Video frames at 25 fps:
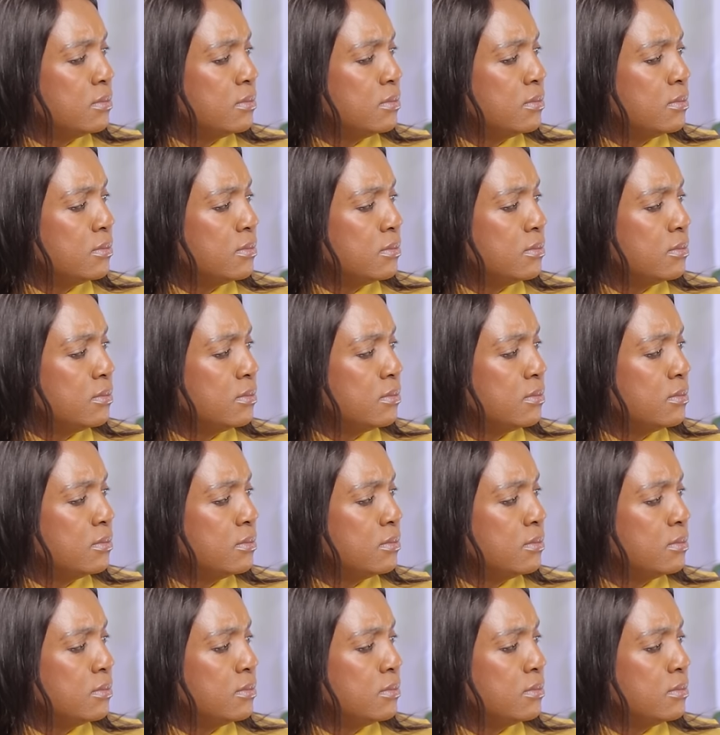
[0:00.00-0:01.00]

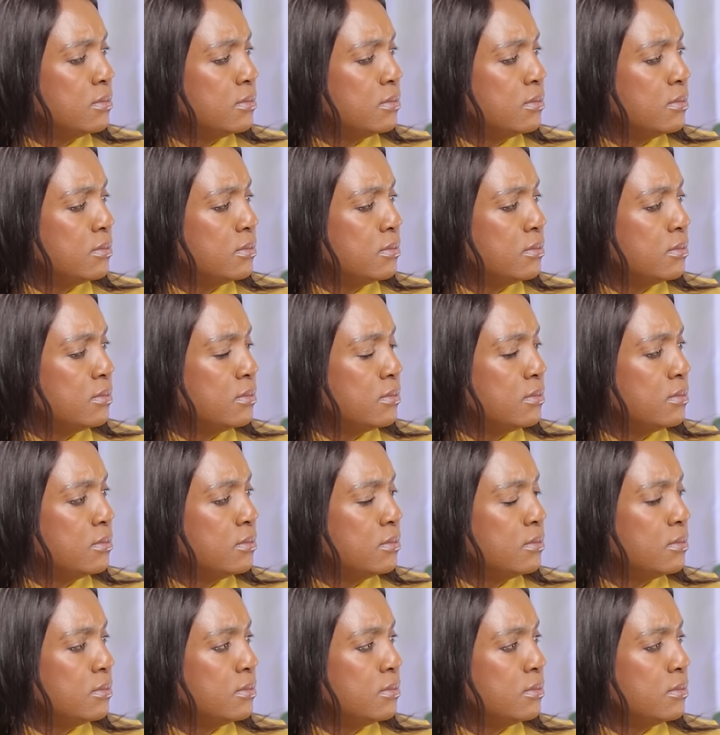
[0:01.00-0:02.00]

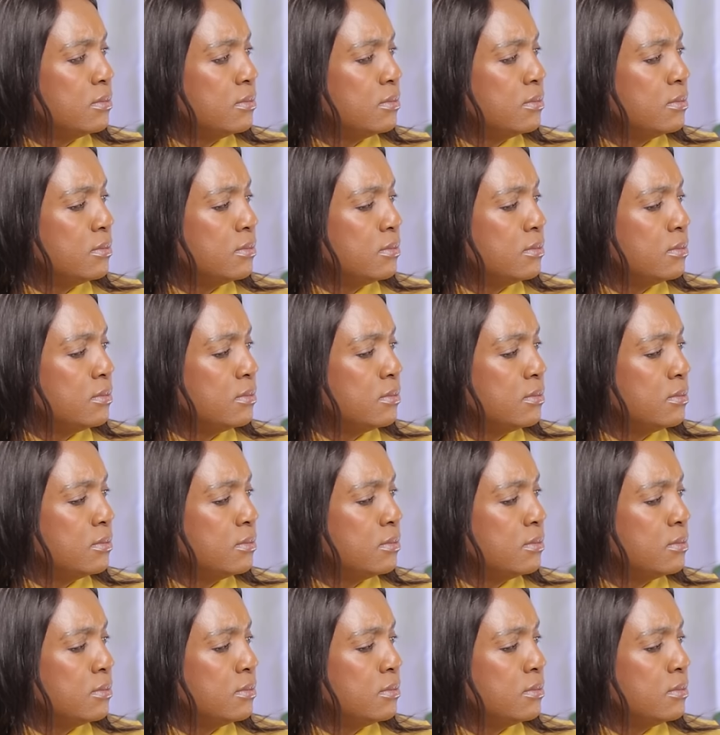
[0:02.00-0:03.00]

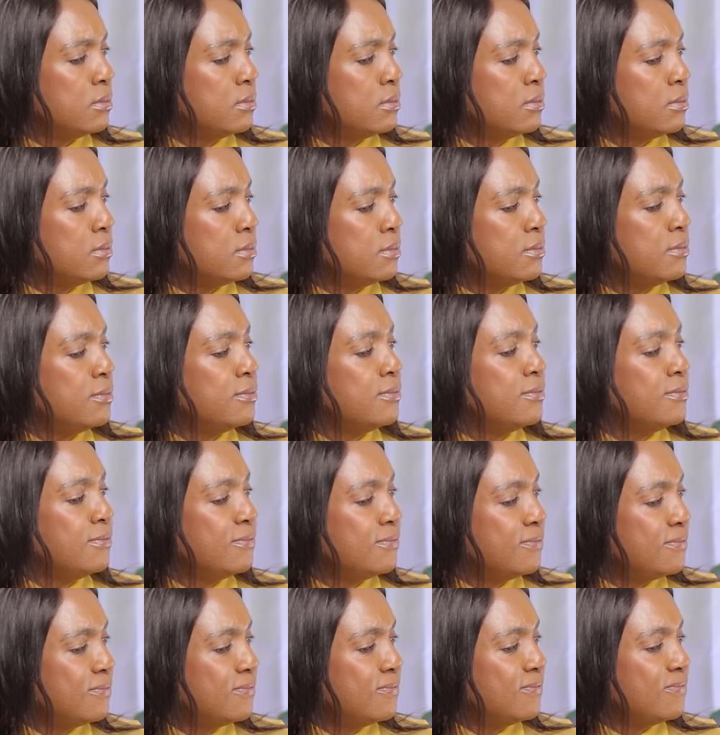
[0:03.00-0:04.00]

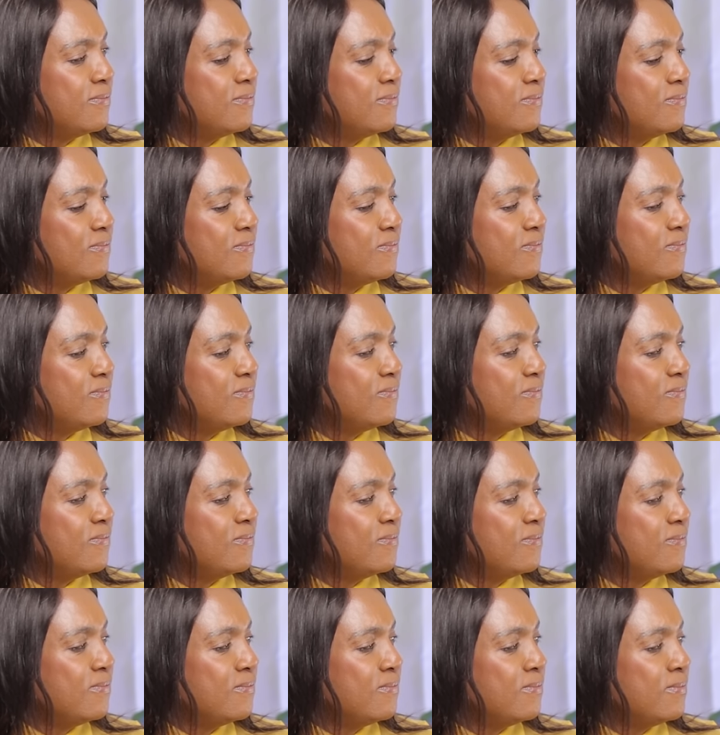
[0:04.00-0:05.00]

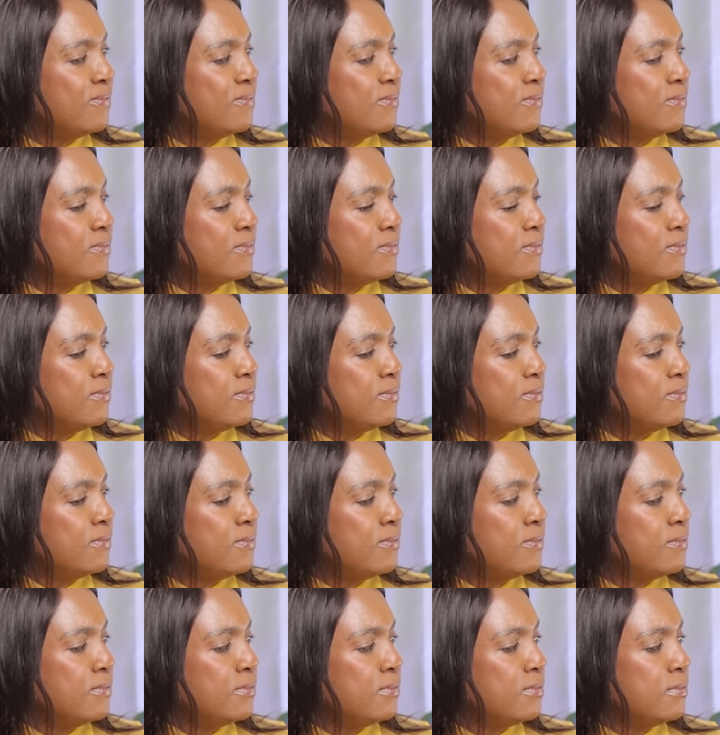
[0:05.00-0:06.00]

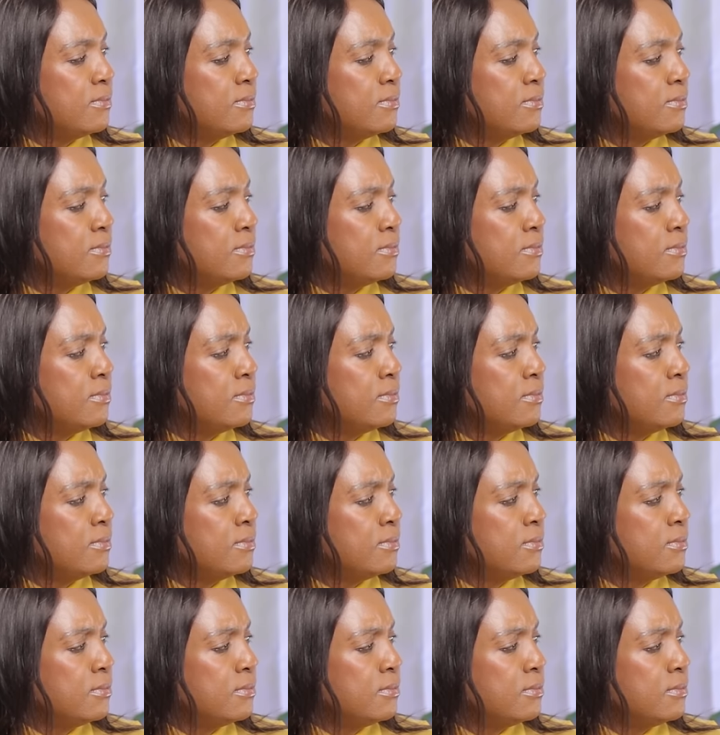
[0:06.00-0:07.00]

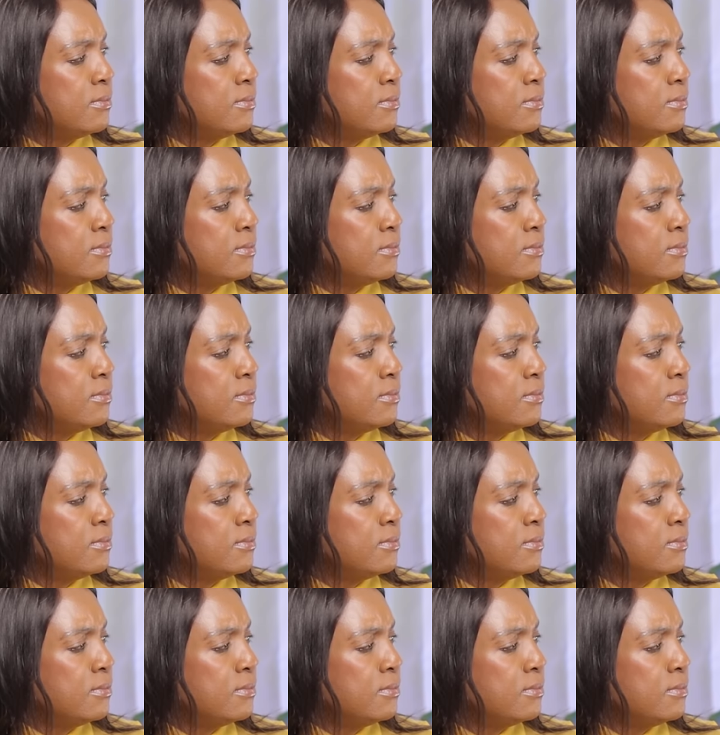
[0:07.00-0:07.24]
This person isn't speaking.